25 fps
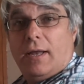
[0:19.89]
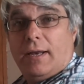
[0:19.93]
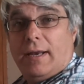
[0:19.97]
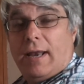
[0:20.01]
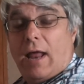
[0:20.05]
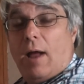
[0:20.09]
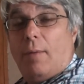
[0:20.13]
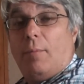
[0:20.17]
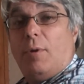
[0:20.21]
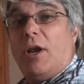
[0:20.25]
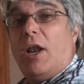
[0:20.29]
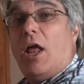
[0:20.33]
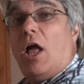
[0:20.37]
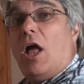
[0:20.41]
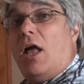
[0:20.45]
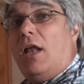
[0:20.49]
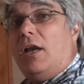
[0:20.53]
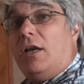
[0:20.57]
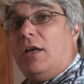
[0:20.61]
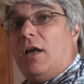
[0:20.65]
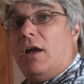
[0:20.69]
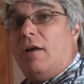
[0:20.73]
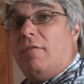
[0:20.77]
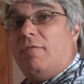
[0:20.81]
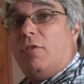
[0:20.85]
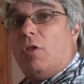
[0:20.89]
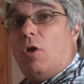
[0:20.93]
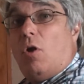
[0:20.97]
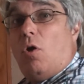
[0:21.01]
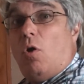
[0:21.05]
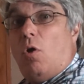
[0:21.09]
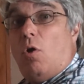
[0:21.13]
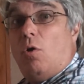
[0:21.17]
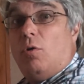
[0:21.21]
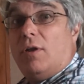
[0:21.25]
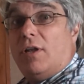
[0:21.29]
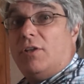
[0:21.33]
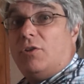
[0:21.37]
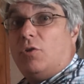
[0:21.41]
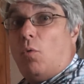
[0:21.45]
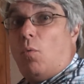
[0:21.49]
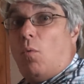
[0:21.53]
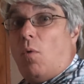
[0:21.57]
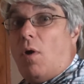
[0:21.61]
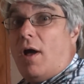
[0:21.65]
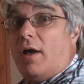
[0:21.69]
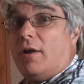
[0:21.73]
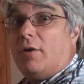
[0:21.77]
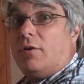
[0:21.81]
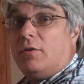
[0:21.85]
Now I'm going to uncover the hole, let the
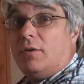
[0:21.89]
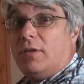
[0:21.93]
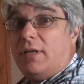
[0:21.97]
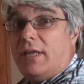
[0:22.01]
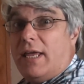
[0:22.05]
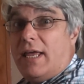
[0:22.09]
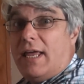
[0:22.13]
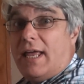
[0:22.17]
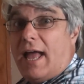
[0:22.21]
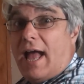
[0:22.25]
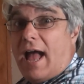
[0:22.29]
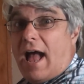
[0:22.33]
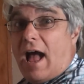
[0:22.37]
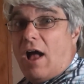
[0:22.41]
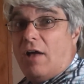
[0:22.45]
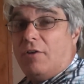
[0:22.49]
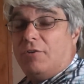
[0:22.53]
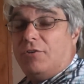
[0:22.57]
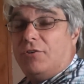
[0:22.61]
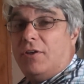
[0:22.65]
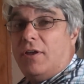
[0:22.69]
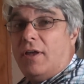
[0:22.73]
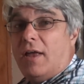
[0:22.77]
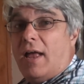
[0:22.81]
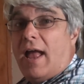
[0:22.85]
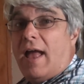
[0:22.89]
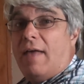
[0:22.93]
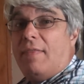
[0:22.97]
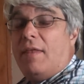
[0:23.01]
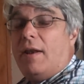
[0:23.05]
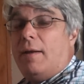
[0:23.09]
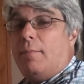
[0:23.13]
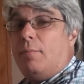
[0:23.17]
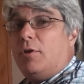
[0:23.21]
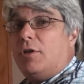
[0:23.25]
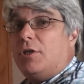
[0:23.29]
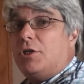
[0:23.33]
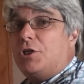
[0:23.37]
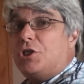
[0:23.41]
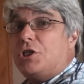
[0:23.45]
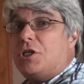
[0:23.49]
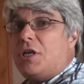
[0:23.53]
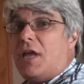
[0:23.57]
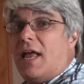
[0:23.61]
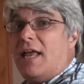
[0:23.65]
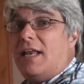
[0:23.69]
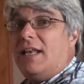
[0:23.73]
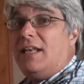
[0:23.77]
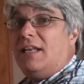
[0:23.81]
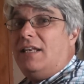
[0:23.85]
water leak out, and then I'm going to
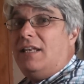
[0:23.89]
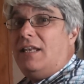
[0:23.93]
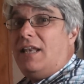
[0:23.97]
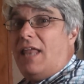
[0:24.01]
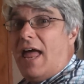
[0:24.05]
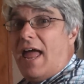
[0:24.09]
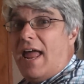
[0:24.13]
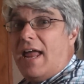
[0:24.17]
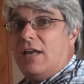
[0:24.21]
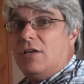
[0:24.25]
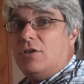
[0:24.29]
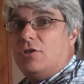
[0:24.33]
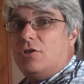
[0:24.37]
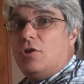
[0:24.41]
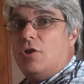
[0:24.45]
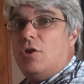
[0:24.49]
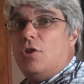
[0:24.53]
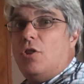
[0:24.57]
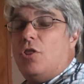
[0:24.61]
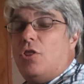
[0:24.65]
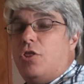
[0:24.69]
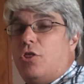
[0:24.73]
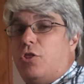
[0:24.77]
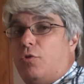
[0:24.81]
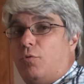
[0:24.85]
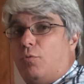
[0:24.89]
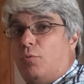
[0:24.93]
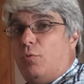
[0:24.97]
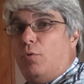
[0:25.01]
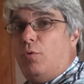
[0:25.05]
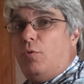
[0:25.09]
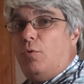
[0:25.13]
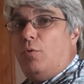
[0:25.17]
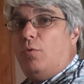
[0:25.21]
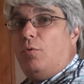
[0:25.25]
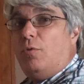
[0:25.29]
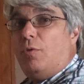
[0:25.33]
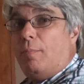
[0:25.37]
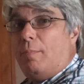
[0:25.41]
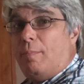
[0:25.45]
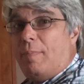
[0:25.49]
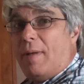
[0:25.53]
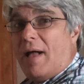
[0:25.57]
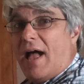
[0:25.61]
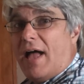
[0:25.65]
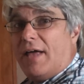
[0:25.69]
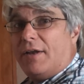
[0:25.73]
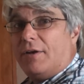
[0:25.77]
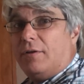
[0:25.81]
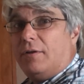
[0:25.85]
shine the light through the
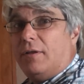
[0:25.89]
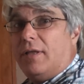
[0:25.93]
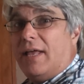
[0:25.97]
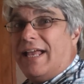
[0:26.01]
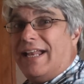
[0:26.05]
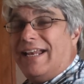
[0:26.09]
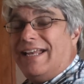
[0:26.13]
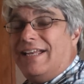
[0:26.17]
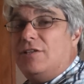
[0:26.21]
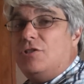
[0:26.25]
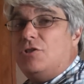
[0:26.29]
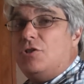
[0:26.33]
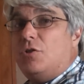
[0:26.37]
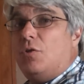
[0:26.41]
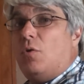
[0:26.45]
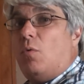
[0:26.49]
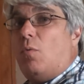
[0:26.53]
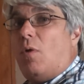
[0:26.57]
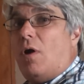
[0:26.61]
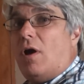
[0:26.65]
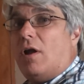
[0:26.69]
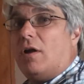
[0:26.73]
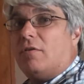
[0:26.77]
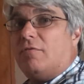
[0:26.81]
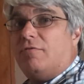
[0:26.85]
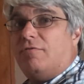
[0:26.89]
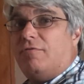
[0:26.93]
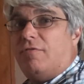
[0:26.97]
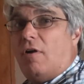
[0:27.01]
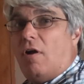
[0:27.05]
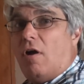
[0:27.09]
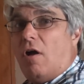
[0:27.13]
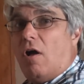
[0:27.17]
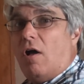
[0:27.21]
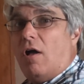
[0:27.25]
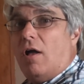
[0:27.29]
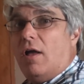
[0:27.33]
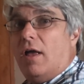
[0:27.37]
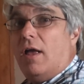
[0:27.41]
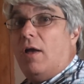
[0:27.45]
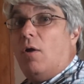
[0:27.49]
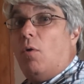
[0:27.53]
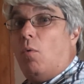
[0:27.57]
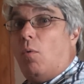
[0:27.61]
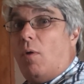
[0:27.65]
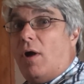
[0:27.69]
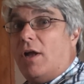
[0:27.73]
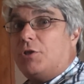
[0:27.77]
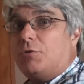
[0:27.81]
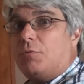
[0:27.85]
bottle and into the waterfall.
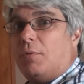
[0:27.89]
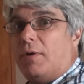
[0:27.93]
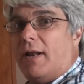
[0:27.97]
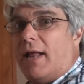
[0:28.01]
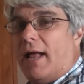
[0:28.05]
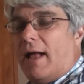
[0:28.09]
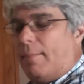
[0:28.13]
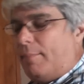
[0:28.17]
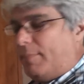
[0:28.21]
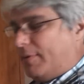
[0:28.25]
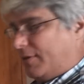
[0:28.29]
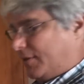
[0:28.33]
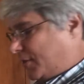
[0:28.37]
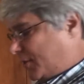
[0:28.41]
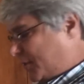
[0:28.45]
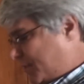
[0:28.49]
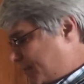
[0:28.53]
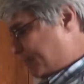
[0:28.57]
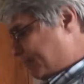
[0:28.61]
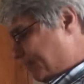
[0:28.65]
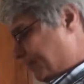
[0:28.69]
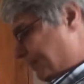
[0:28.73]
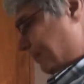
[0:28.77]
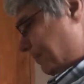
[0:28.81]
Watch what happens.